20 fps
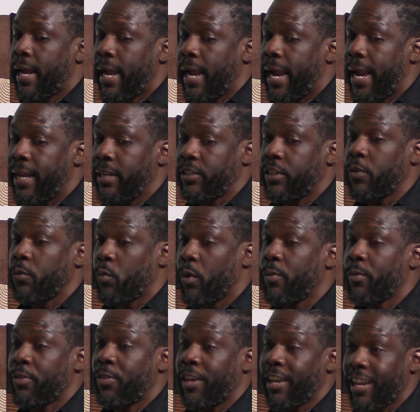And so we
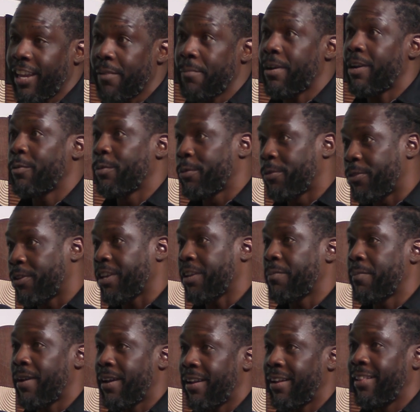were thinking
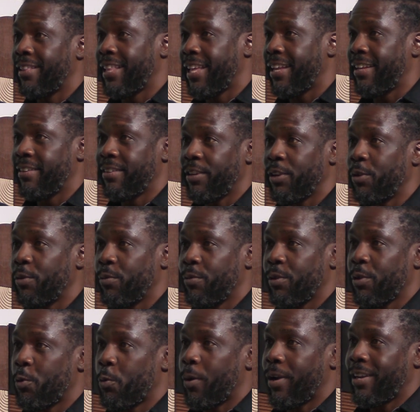about it, and then
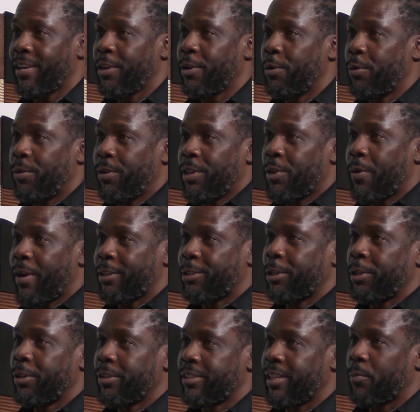you went and you
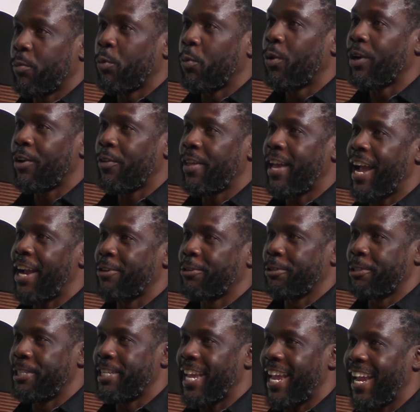actually looked up, well, what are they actually
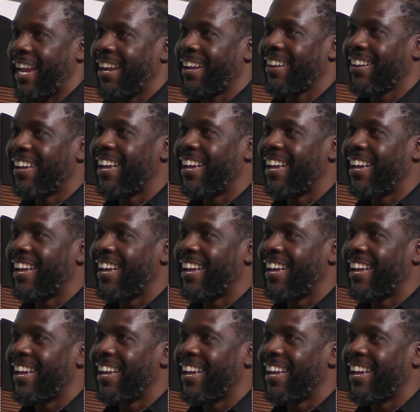saying?